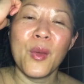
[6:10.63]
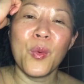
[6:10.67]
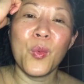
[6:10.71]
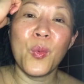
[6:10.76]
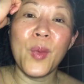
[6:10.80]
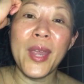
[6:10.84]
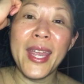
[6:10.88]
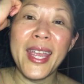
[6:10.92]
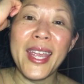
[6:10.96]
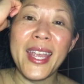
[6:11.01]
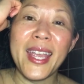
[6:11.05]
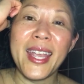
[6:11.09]

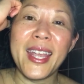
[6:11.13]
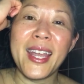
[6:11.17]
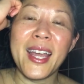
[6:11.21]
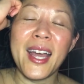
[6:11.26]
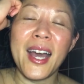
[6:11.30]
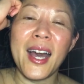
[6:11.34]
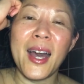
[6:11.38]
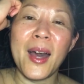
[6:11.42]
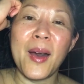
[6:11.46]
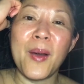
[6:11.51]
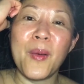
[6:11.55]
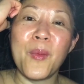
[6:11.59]
week,
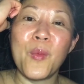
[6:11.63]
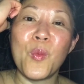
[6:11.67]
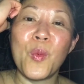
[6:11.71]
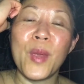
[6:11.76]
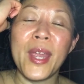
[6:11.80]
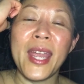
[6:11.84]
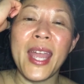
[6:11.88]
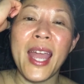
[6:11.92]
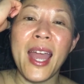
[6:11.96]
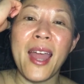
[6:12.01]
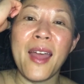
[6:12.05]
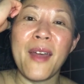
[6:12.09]
uh,
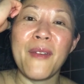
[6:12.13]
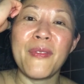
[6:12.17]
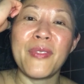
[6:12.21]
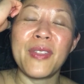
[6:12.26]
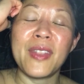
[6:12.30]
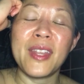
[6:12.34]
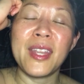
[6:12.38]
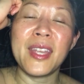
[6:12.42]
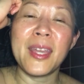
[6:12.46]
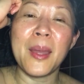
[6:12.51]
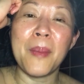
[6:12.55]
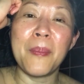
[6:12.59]
we
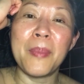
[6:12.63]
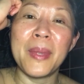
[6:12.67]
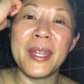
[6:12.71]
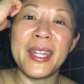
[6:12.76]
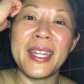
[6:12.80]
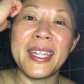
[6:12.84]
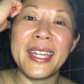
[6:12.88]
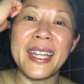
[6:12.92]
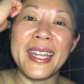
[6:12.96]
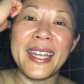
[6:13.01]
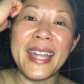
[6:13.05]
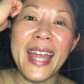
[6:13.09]
have the ability